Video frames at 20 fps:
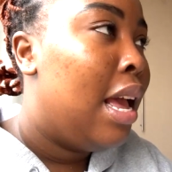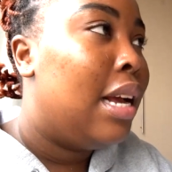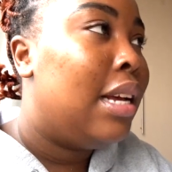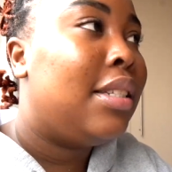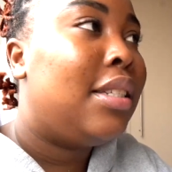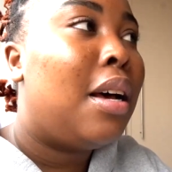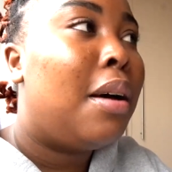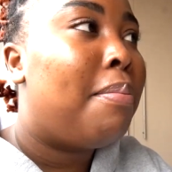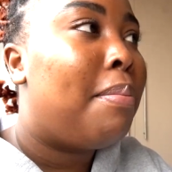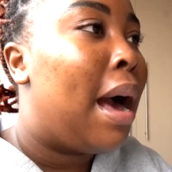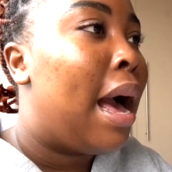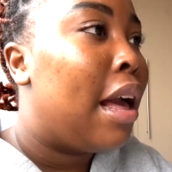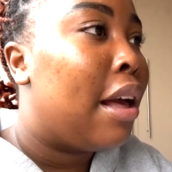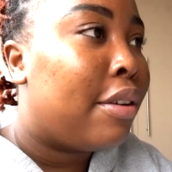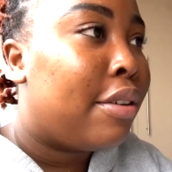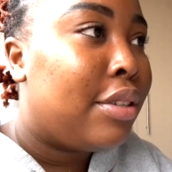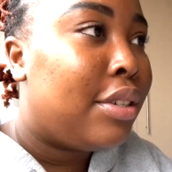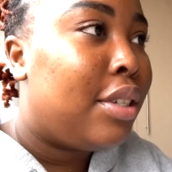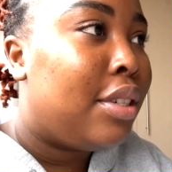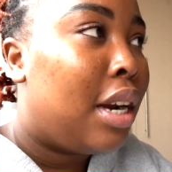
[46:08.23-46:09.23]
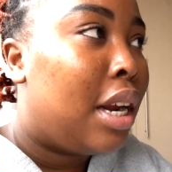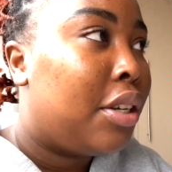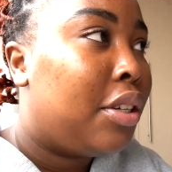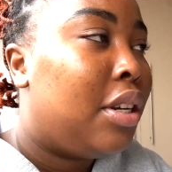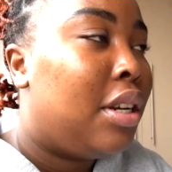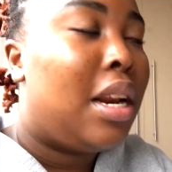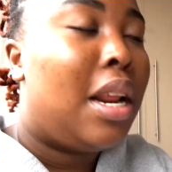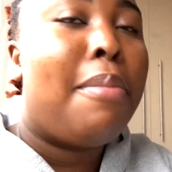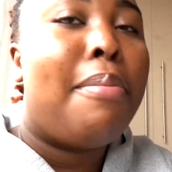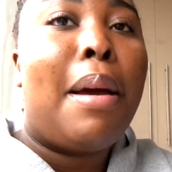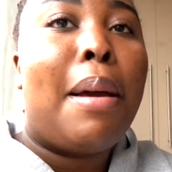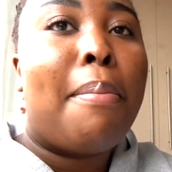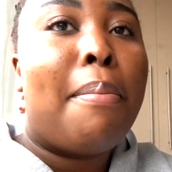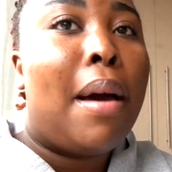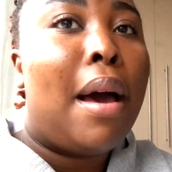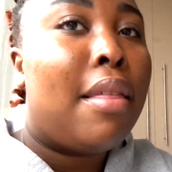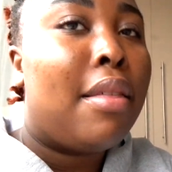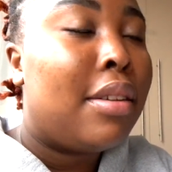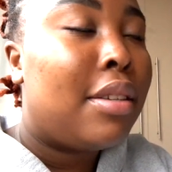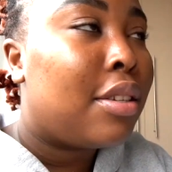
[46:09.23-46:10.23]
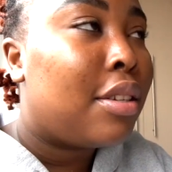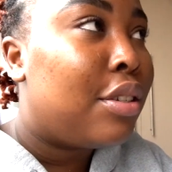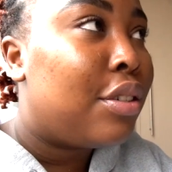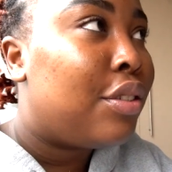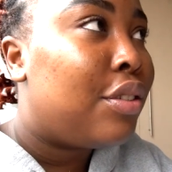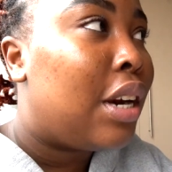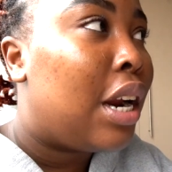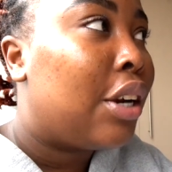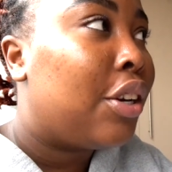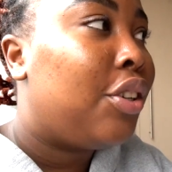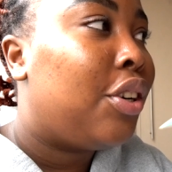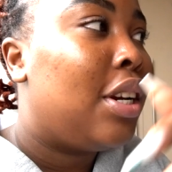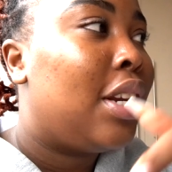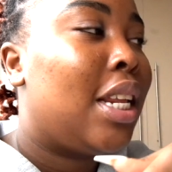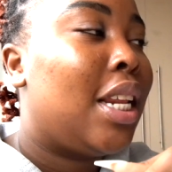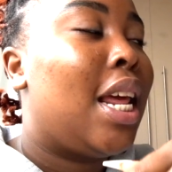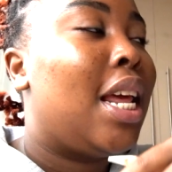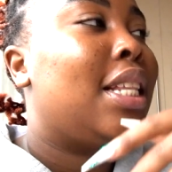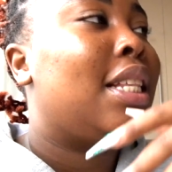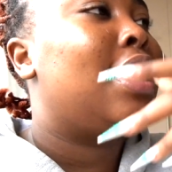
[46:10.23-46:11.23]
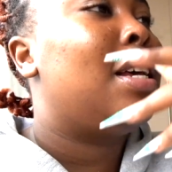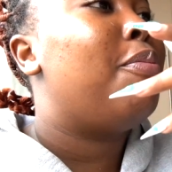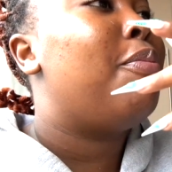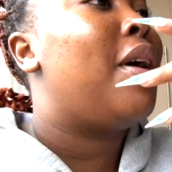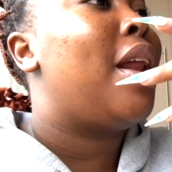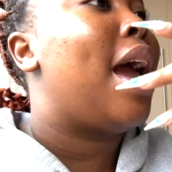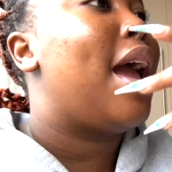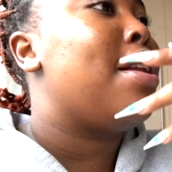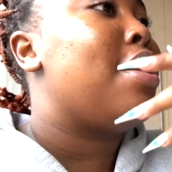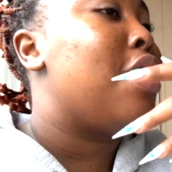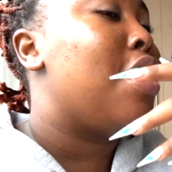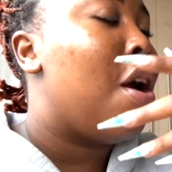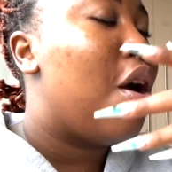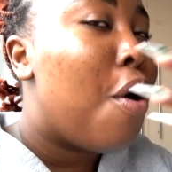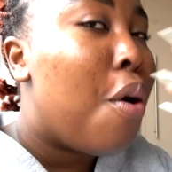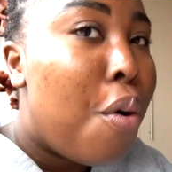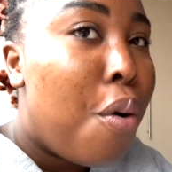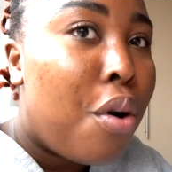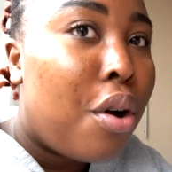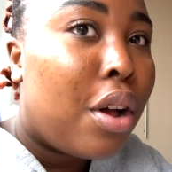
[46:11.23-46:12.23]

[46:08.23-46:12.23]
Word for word: It's not my construction, it ain't my mother's construction, it ain't someone I know